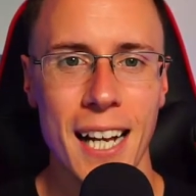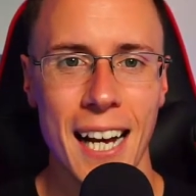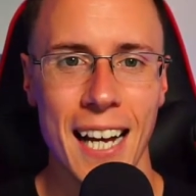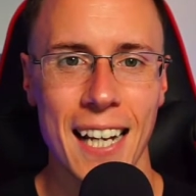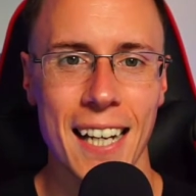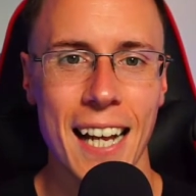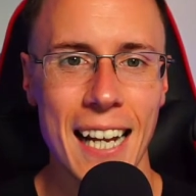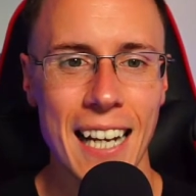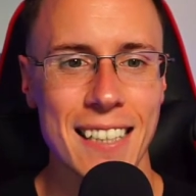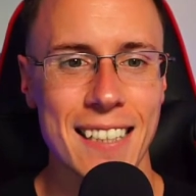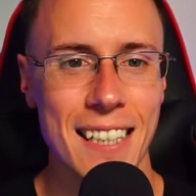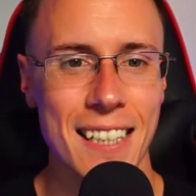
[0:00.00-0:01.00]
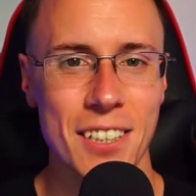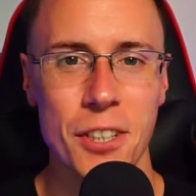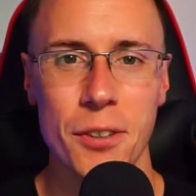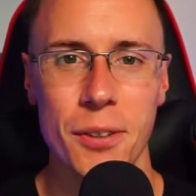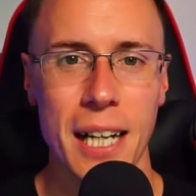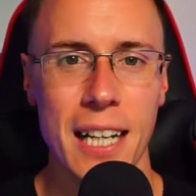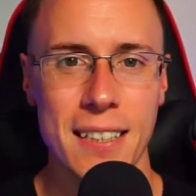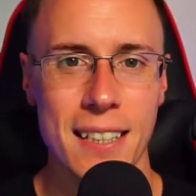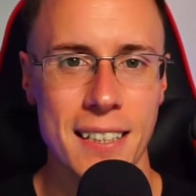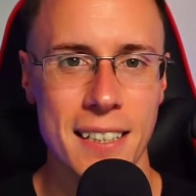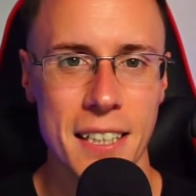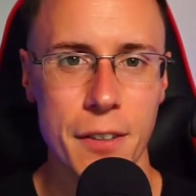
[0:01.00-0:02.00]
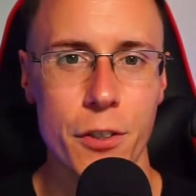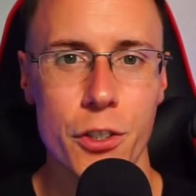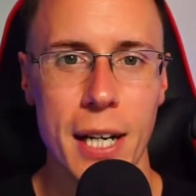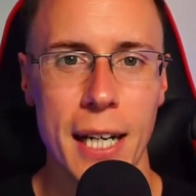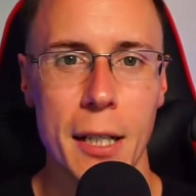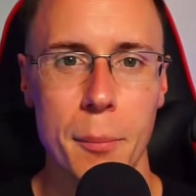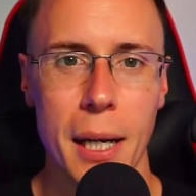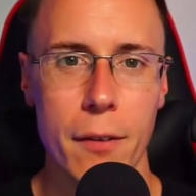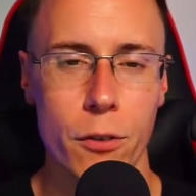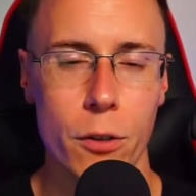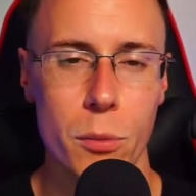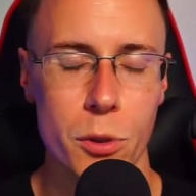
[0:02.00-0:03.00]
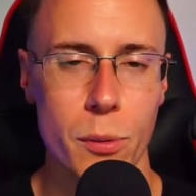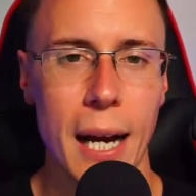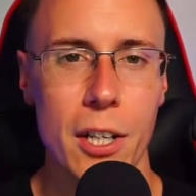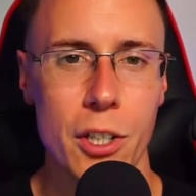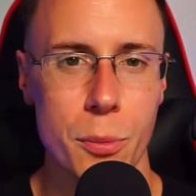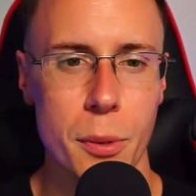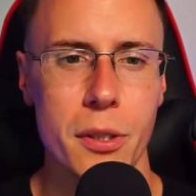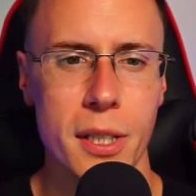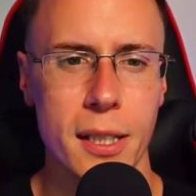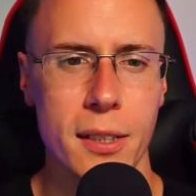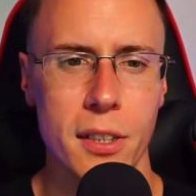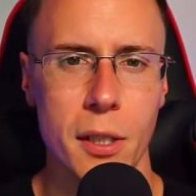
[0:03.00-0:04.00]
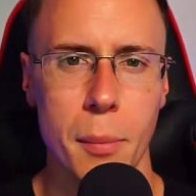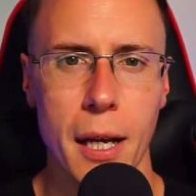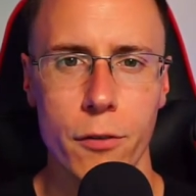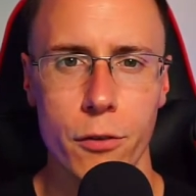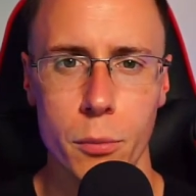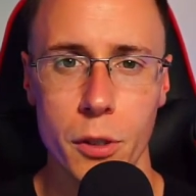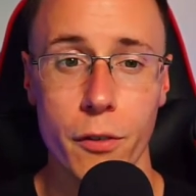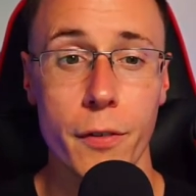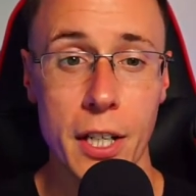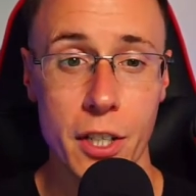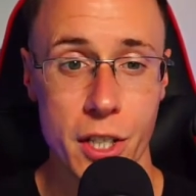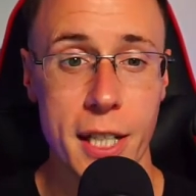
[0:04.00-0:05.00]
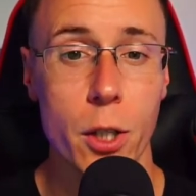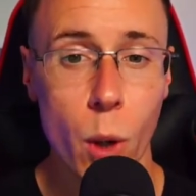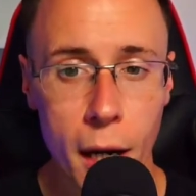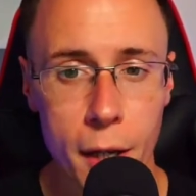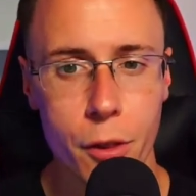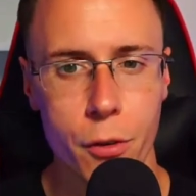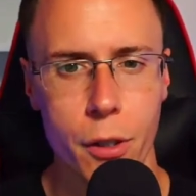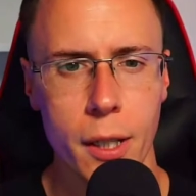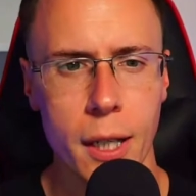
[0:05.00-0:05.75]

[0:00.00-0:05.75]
And analytics, Google Analytics, and different tracking platforms will attribute it to the platform you've eventually inquired through.